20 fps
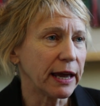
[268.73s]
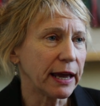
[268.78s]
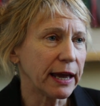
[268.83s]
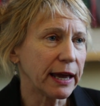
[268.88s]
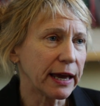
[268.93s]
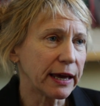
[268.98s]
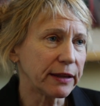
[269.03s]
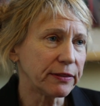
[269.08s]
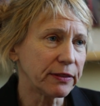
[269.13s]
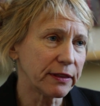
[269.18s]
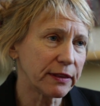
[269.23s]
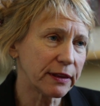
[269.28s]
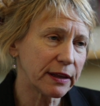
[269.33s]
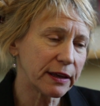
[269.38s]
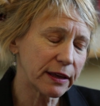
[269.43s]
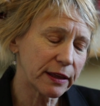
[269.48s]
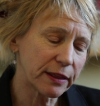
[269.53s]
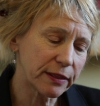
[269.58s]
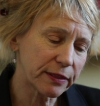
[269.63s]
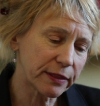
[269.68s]
And
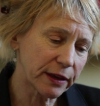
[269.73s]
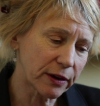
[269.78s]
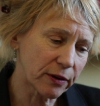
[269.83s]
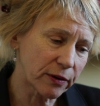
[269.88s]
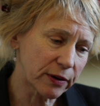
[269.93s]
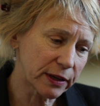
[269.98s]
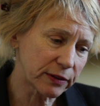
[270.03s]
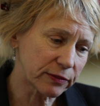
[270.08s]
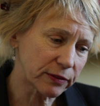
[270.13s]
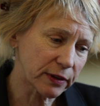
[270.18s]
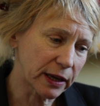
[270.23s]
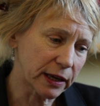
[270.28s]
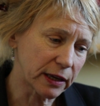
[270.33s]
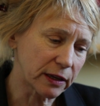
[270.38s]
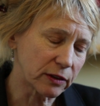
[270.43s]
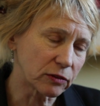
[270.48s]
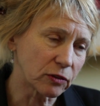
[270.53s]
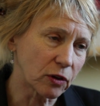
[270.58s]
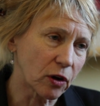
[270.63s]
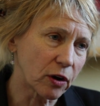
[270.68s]
there is
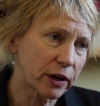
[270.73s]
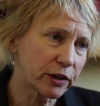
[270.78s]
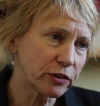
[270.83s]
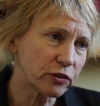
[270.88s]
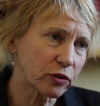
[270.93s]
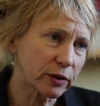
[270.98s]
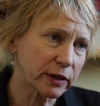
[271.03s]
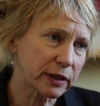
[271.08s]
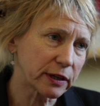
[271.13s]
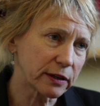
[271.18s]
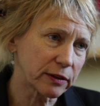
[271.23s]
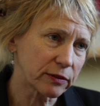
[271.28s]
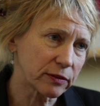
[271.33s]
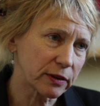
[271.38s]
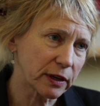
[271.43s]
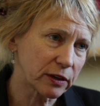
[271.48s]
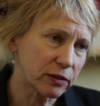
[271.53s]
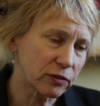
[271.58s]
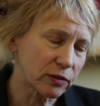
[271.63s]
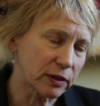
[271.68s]
a large
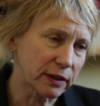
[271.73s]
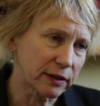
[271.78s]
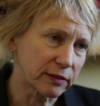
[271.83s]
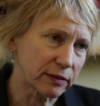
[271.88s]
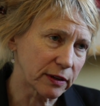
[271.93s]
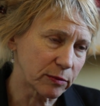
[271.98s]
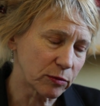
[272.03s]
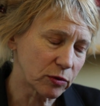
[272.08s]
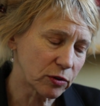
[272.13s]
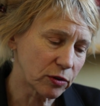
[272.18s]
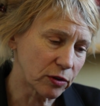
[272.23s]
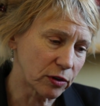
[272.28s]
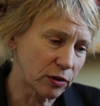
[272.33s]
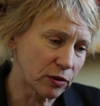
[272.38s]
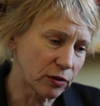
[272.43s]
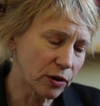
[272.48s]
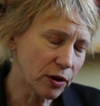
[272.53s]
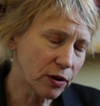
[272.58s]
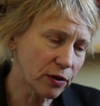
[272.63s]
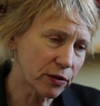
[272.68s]
organization, as I'm sure you
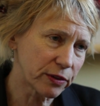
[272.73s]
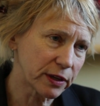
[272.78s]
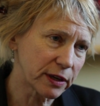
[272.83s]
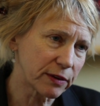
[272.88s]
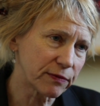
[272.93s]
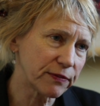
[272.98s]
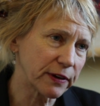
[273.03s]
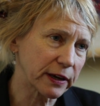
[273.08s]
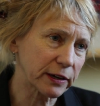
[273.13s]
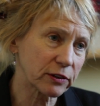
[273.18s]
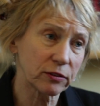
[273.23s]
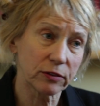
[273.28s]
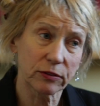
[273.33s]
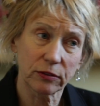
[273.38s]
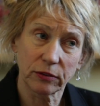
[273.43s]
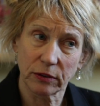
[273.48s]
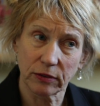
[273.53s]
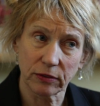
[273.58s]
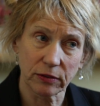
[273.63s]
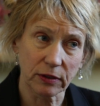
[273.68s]
know, the
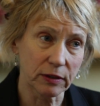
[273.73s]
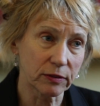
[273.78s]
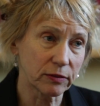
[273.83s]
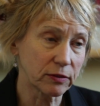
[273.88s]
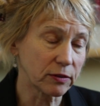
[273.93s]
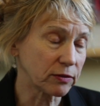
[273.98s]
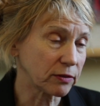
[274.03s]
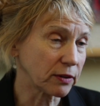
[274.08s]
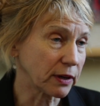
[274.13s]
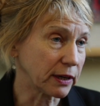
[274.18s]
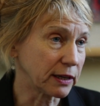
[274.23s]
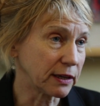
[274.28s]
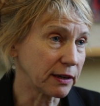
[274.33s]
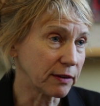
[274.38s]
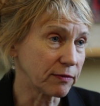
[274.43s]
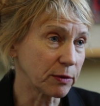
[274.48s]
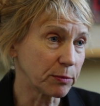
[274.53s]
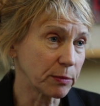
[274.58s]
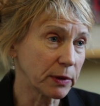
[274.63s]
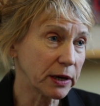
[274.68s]
Infectious Disease Society
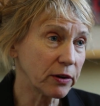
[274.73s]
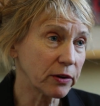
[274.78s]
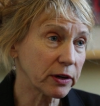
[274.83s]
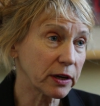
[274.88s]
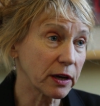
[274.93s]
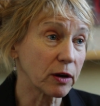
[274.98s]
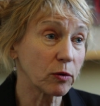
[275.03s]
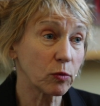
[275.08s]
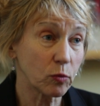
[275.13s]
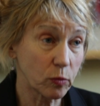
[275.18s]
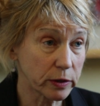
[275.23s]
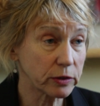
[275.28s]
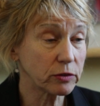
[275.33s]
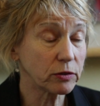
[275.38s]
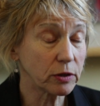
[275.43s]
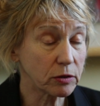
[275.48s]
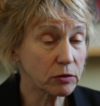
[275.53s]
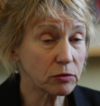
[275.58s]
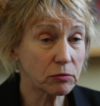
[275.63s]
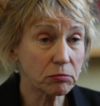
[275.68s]
of America,
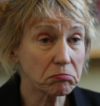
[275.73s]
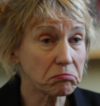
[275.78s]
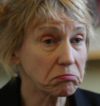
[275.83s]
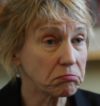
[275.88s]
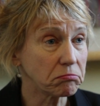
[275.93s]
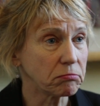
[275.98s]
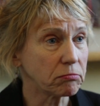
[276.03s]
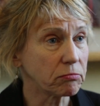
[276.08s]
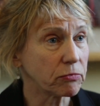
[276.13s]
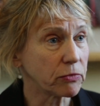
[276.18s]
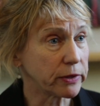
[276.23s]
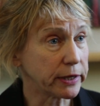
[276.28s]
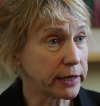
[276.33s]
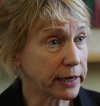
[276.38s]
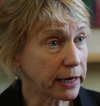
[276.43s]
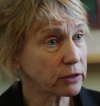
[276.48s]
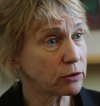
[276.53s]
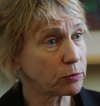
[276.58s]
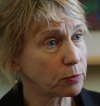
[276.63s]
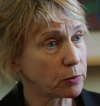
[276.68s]
which is the
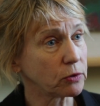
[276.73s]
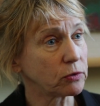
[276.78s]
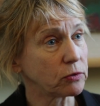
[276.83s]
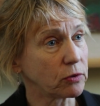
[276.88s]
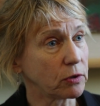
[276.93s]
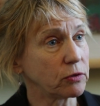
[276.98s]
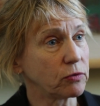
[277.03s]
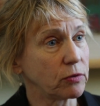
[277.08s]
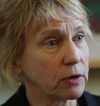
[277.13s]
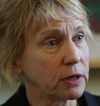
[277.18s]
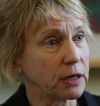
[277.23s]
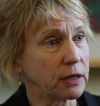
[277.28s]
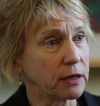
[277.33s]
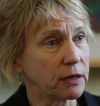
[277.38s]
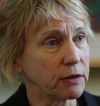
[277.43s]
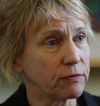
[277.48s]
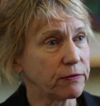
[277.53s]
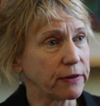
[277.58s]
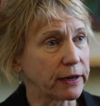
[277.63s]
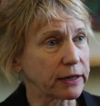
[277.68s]
experts on treating
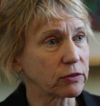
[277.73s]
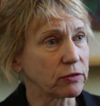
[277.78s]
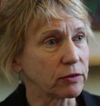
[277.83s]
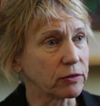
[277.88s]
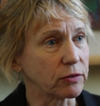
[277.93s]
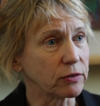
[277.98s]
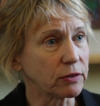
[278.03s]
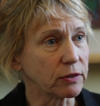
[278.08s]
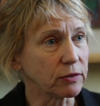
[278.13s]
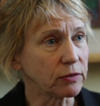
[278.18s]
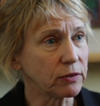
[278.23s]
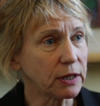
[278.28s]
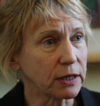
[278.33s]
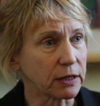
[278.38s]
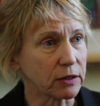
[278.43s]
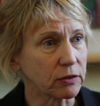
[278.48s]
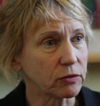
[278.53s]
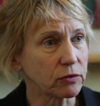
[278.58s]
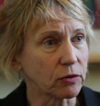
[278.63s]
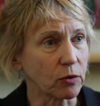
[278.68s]
infectious
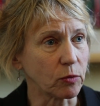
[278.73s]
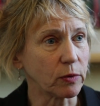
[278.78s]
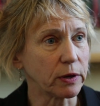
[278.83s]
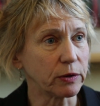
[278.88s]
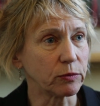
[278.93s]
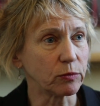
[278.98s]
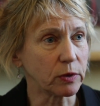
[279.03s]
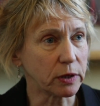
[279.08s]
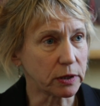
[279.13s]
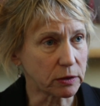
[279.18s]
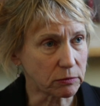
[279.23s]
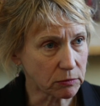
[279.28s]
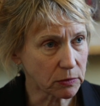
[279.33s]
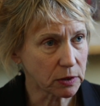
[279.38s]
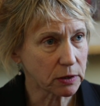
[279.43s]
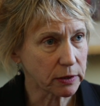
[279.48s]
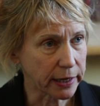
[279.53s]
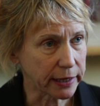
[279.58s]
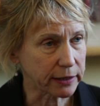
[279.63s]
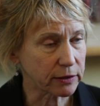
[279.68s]
disease. So one would
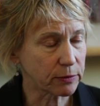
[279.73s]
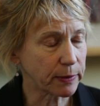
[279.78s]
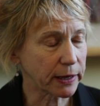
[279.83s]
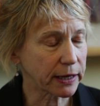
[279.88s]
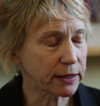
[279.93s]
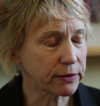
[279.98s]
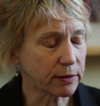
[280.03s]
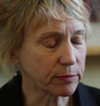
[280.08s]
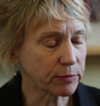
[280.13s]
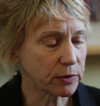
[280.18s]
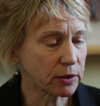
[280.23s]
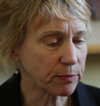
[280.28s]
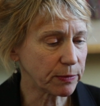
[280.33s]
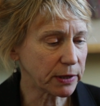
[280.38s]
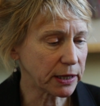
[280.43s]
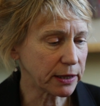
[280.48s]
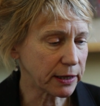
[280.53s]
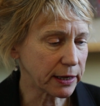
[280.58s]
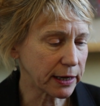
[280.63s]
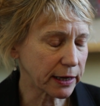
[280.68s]
expect them to
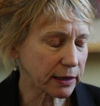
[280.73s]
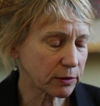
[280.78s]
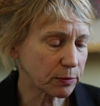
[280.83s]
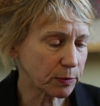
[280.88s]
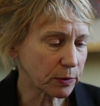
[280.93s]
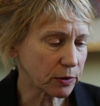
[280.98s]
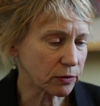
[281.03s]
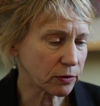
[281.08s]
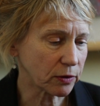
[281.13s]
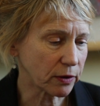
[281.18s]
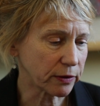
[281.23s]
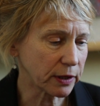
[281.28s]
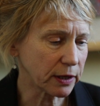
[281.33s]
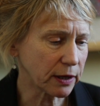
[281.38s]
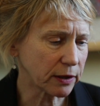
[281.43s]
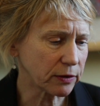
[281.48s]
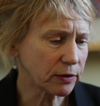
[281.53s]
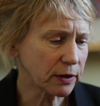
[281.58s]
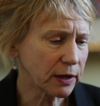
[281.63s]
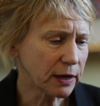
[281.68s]
be the experts on
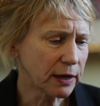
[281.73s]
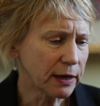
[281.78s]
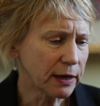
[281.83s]
this.